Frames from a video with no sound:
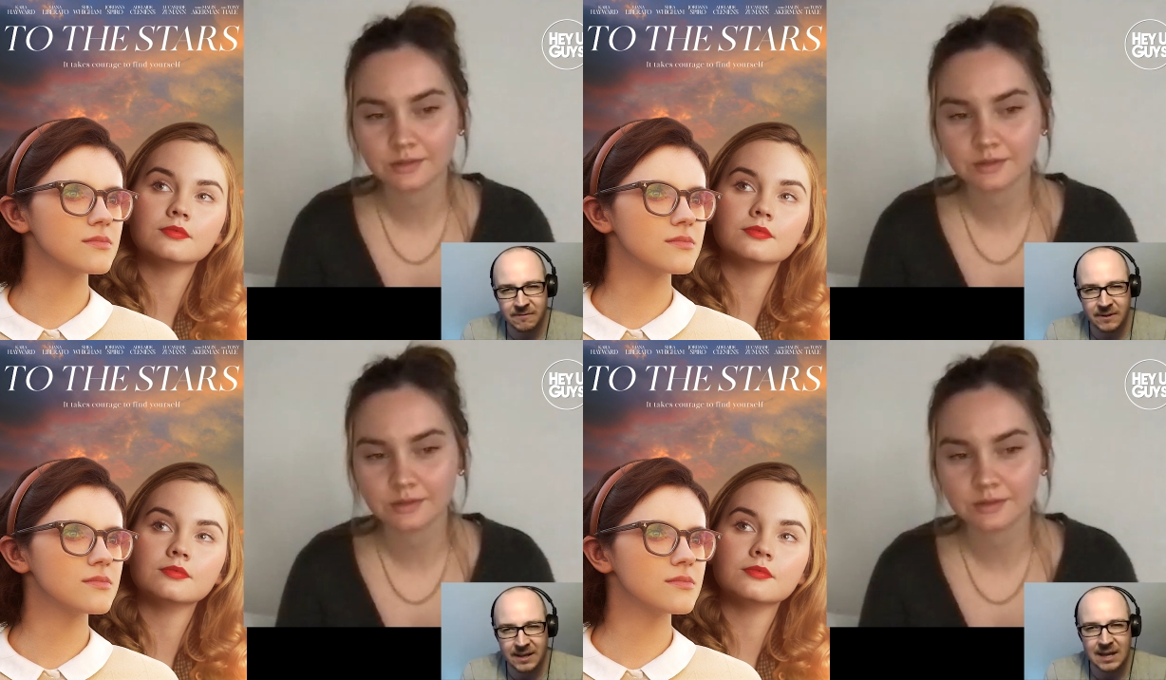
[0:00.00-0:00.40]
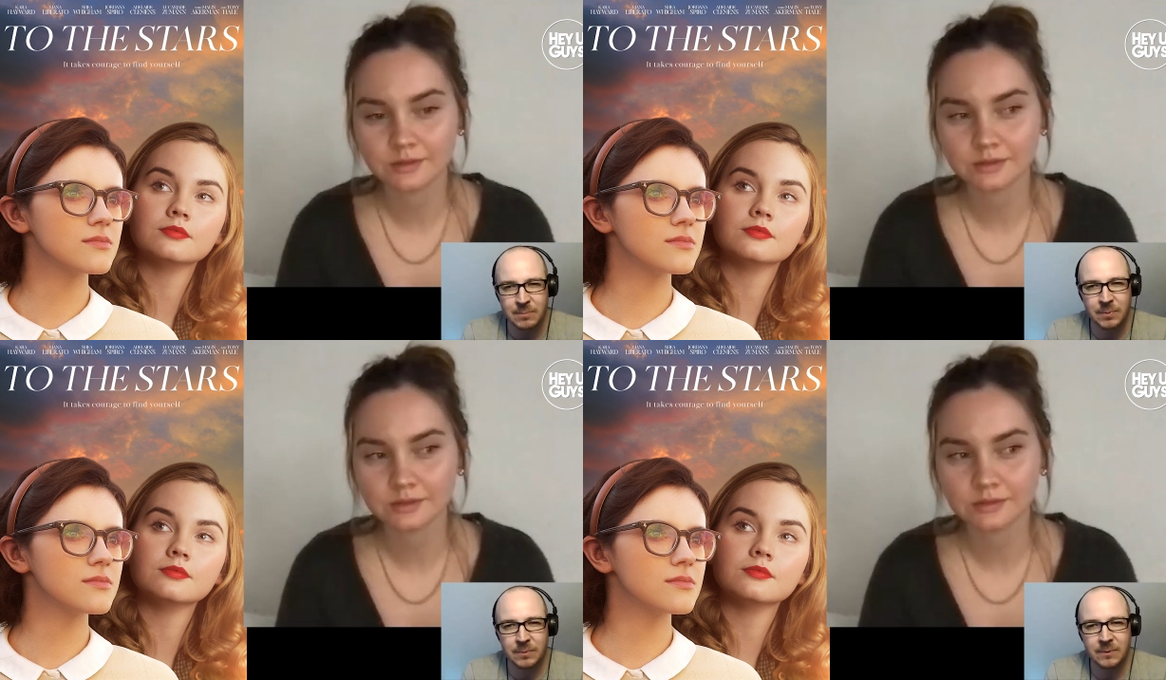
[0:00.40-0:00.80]
Speaker 1: keep
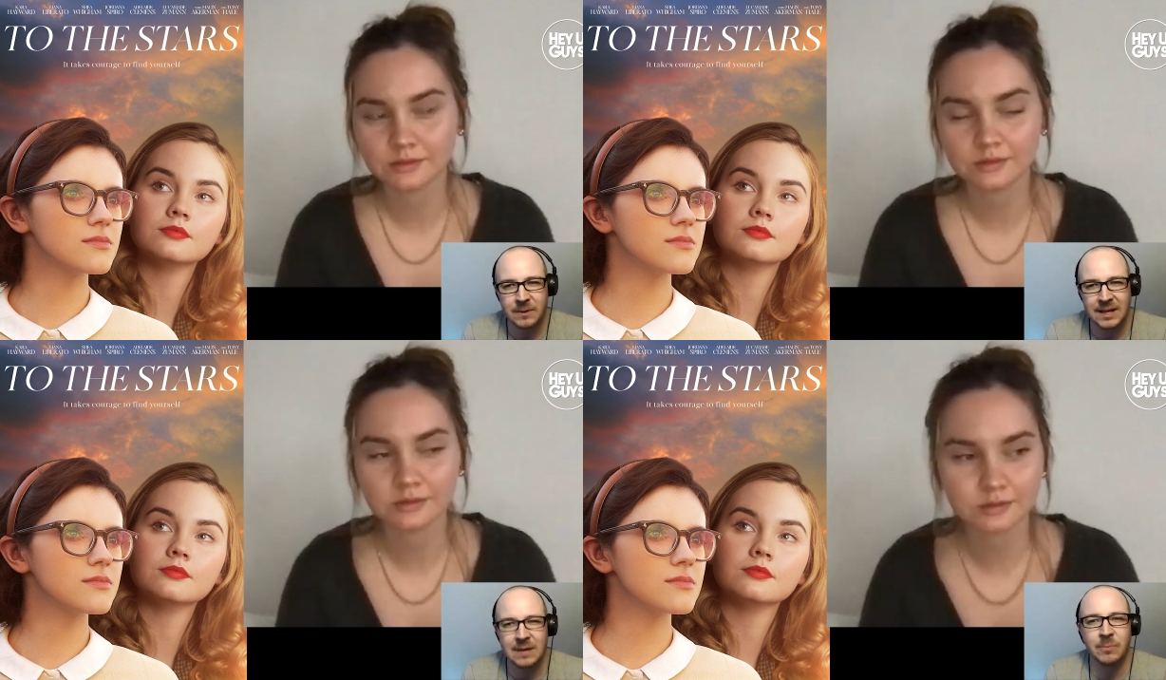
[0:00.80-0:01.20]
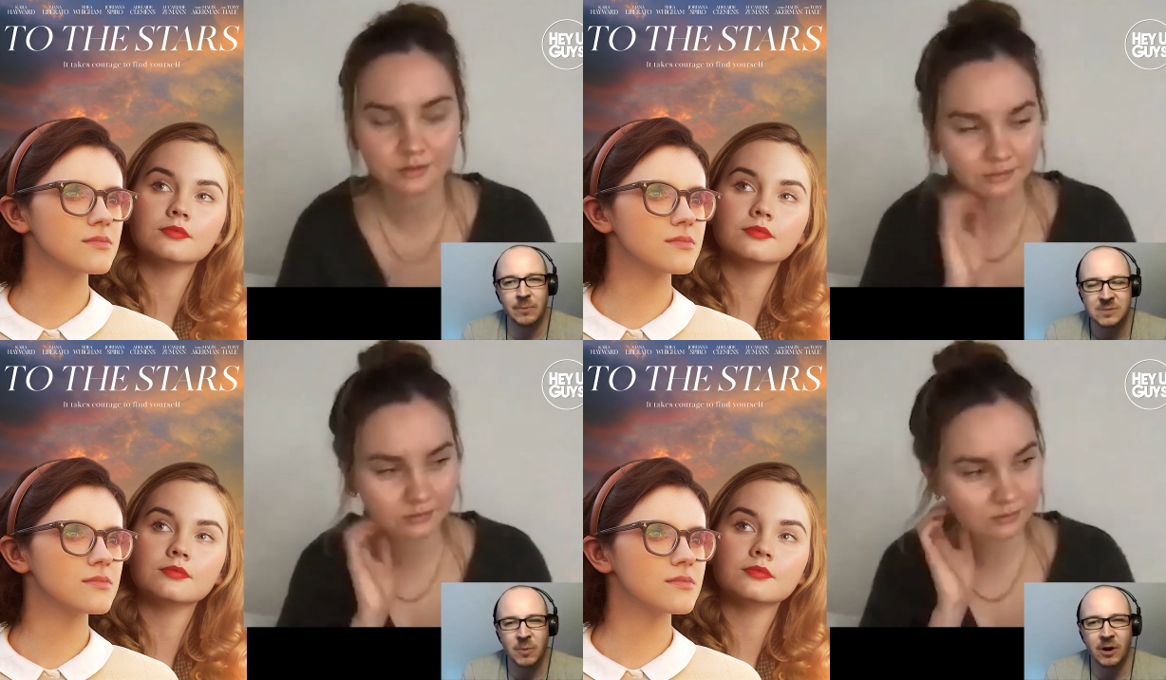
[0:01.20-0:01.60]
keep as
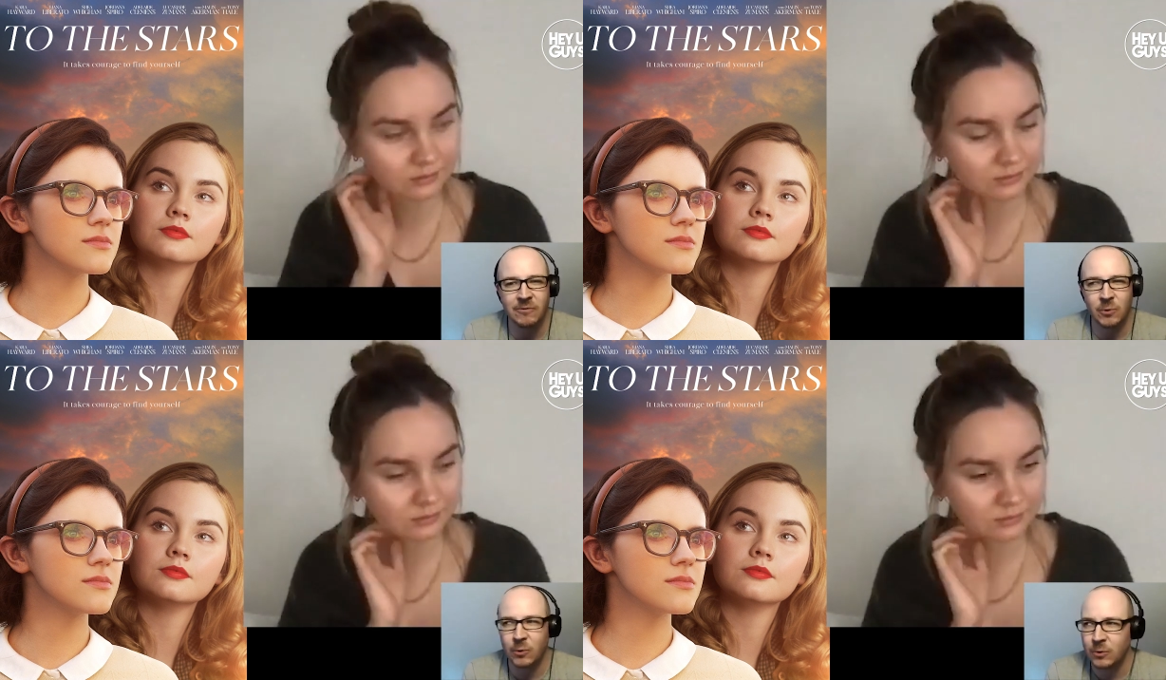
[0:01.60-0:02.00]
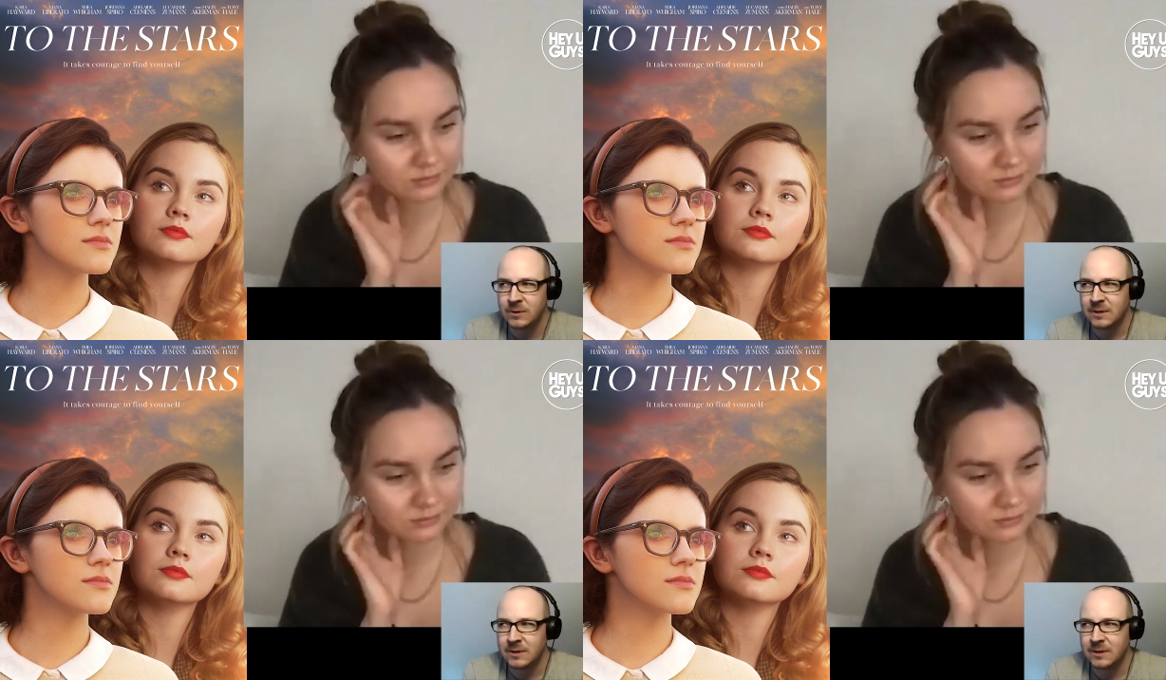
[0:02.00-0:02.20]
part of your